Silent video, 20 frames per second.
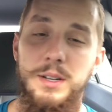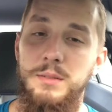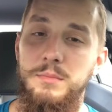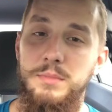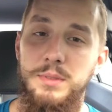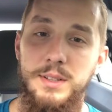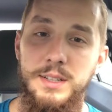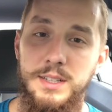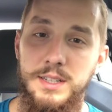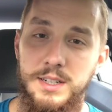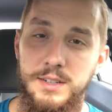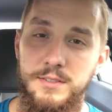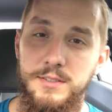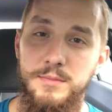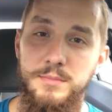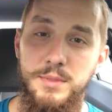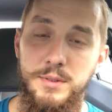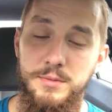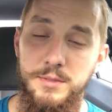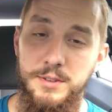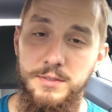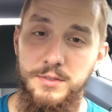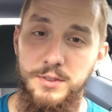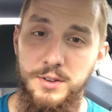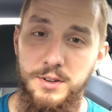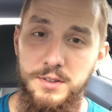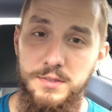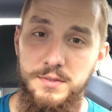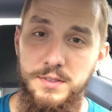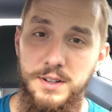completely different, but we have
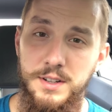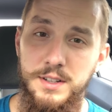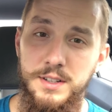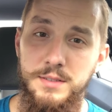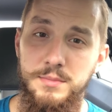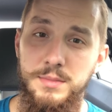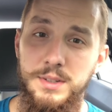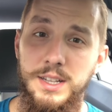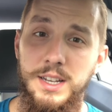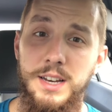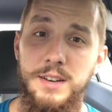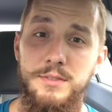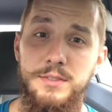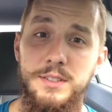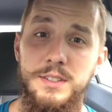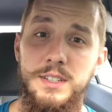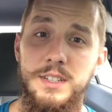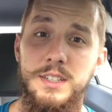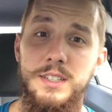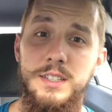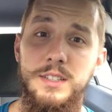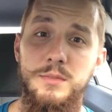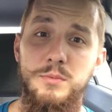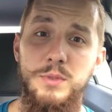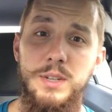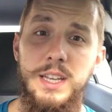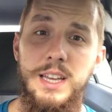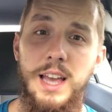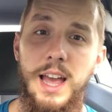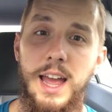all fallen. But the difference is, is
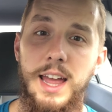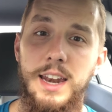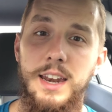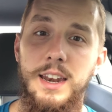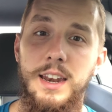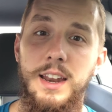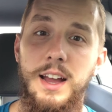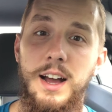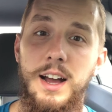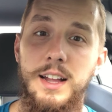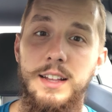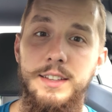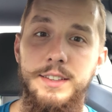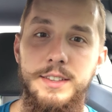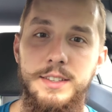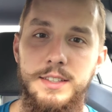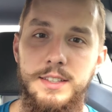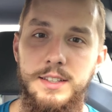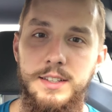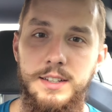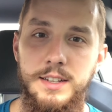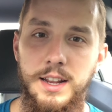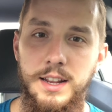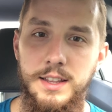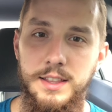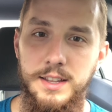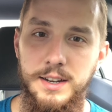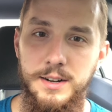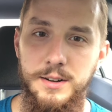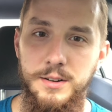we cannot
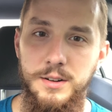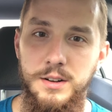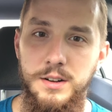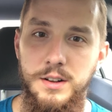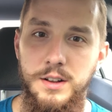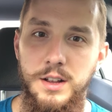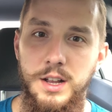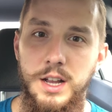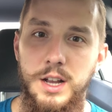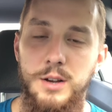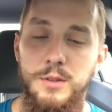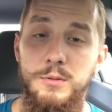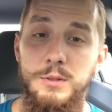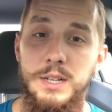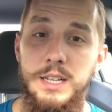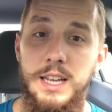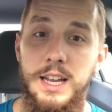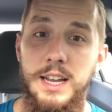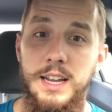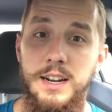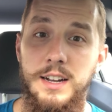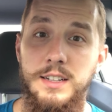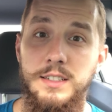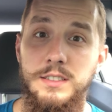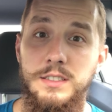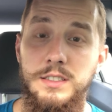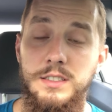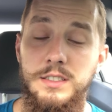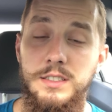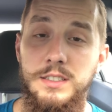stay there. We cannot
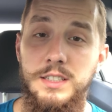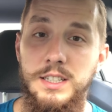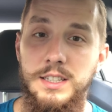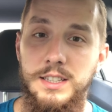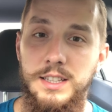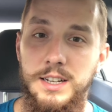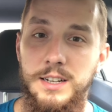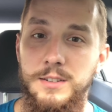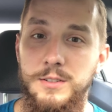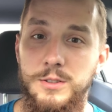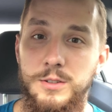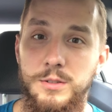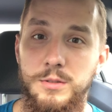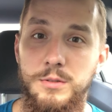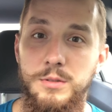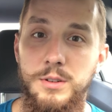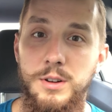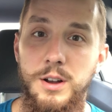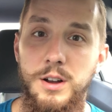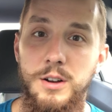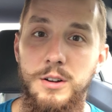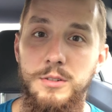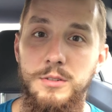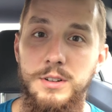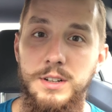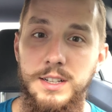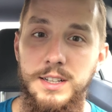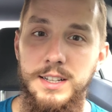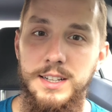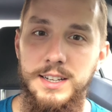sit there. So
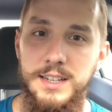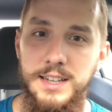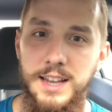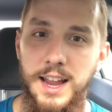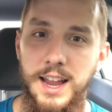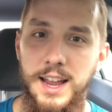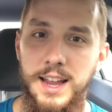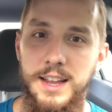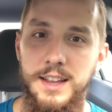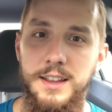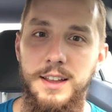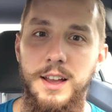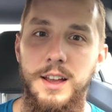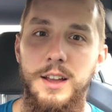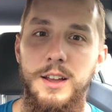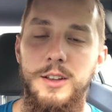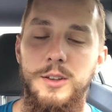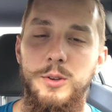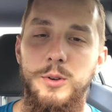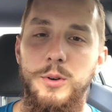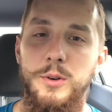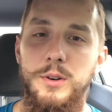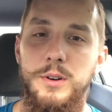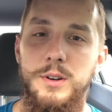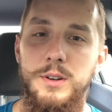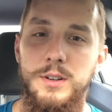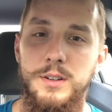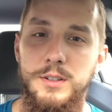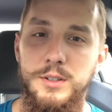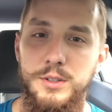know today
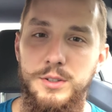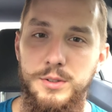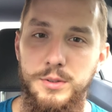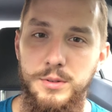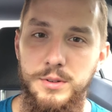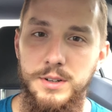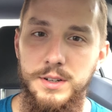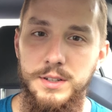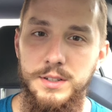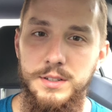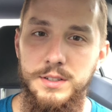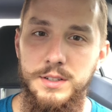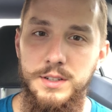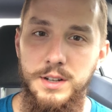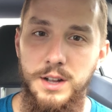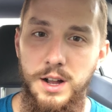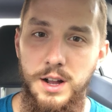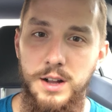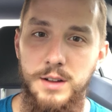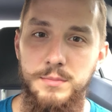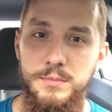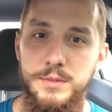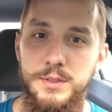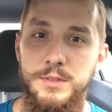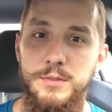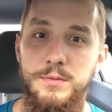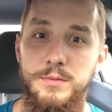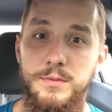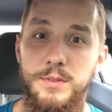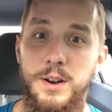your assurance
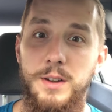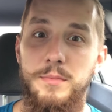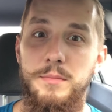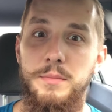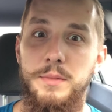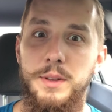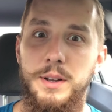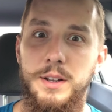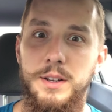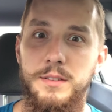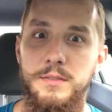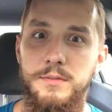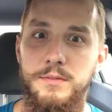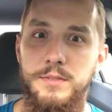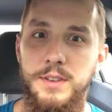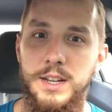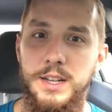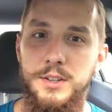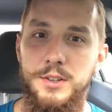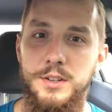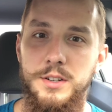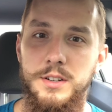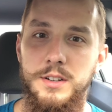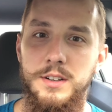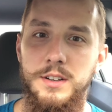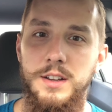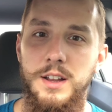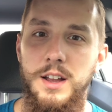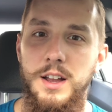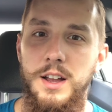comes from the
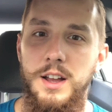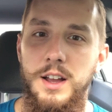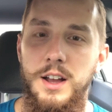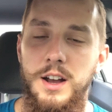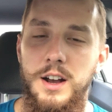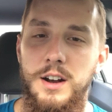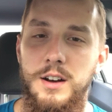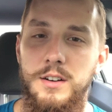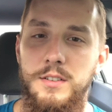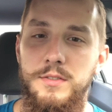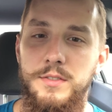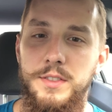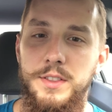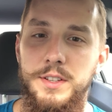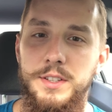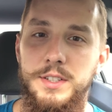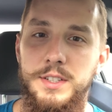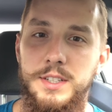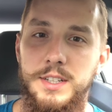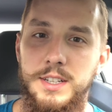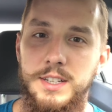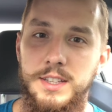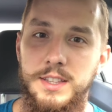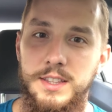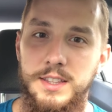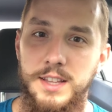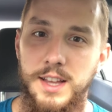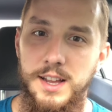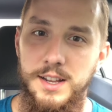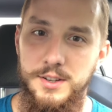conviction of the
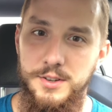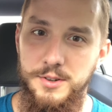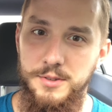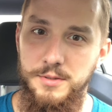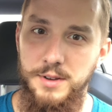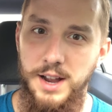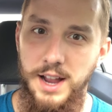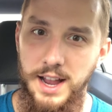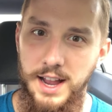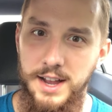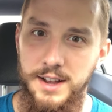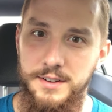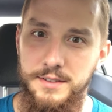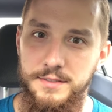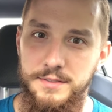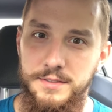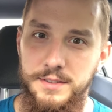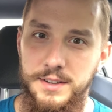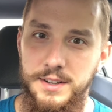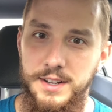sin that you have